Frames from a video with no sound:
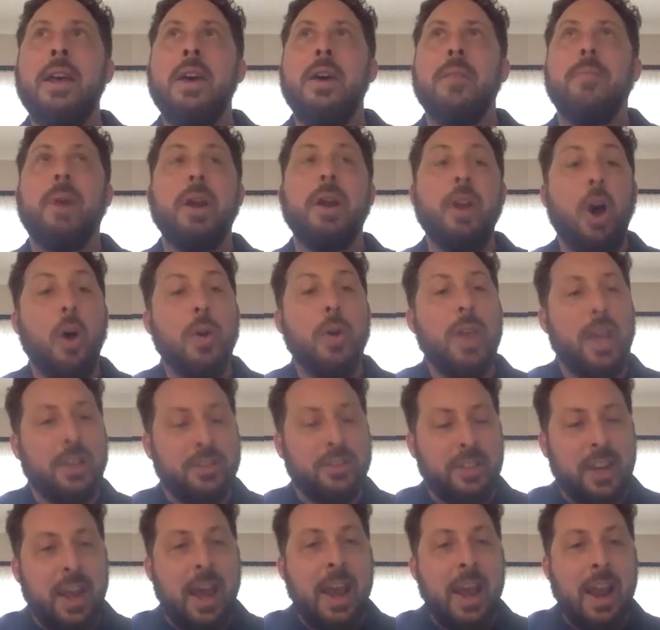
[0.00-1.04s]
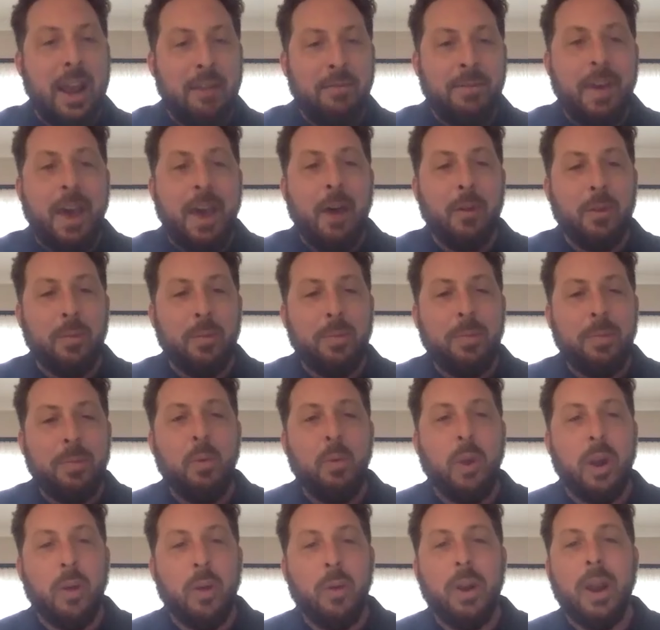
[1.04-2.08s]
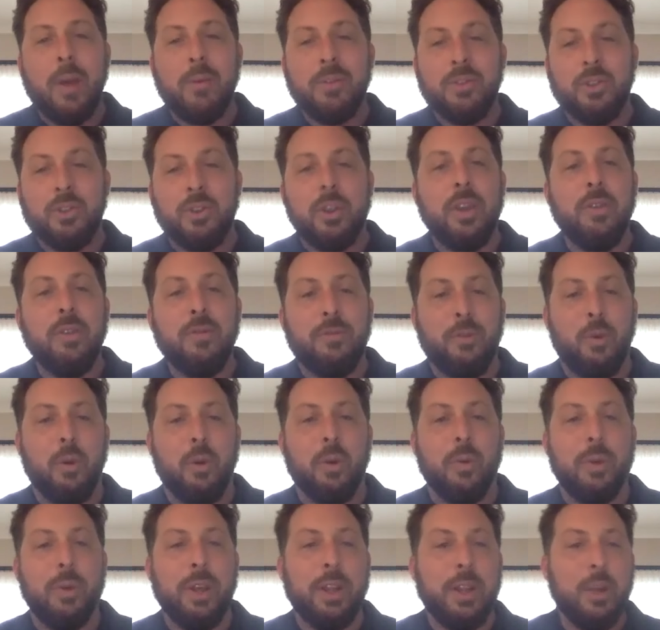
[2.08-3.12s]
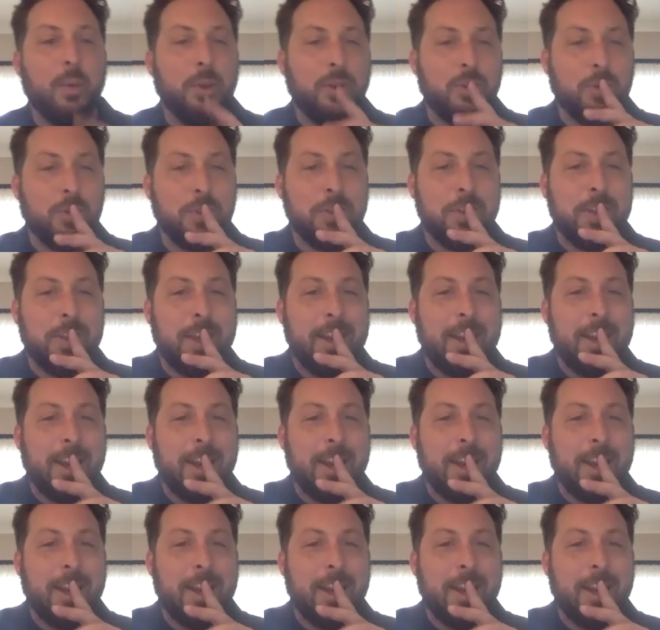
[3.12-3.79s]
but oh yes, and, and I found what I was looking for really, which was that.